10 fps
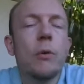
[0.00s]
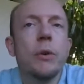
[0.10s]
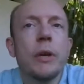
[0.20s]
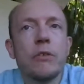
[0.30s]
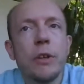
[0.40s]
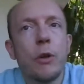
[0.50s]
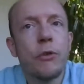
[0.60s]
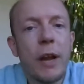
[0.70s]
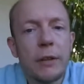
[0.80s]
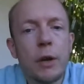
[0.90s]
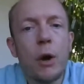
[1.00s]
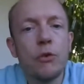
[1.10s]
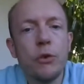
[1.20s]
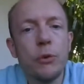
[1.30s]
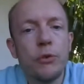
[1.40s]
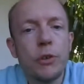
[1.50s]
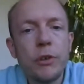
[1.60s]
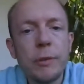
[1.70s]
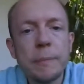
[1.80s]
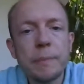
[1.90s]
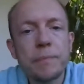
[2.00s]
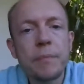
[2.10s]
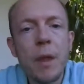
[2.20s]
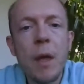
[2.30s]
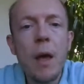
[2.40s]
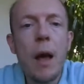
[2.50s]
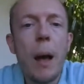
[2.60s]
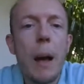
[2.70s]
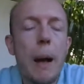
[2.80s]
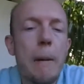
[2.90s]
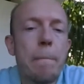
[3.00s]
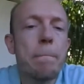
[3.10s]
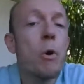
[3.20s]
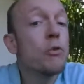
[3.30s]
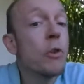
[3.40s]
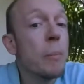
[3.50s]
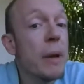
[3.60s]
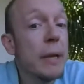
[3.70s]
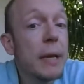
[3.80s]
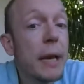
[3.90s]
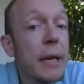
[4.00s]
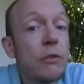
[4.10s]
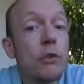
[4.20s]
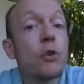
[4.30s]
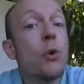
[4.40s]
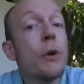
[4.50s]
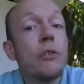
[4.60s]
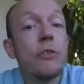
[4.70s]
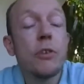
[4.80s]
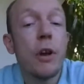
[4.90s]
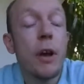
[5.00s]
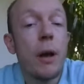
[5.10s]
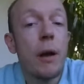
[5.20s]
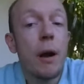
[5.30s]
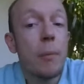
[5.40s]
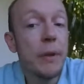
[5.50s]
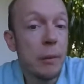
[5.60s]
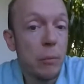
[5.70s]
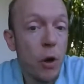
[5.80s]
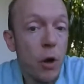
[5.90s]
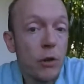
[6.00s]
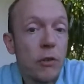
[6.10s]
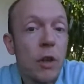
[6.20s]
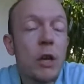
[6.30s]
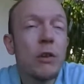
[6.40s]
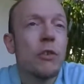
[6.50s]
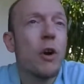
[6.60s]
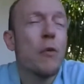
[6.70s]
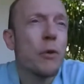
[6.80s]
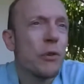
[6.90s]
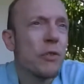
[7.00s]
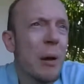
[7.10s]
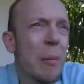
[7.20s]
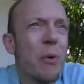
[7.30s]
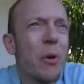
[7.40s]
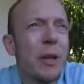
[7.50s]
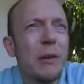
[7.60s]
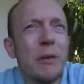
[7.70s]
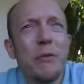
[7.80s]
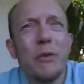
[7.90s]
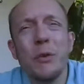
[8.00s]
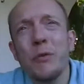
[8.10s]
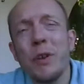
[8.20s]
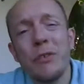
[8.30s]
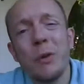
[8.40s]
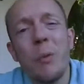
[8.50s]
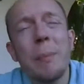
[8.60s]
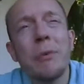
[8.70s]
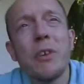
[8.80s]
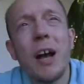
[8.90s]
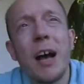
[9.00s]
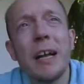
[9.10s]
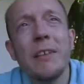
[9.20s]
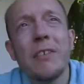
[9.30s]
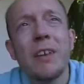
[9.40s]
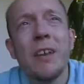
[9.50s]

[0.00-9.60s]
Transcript: you can still track those users. Also, in many cases, cookies are being blocked. So, for example, if you visit a website,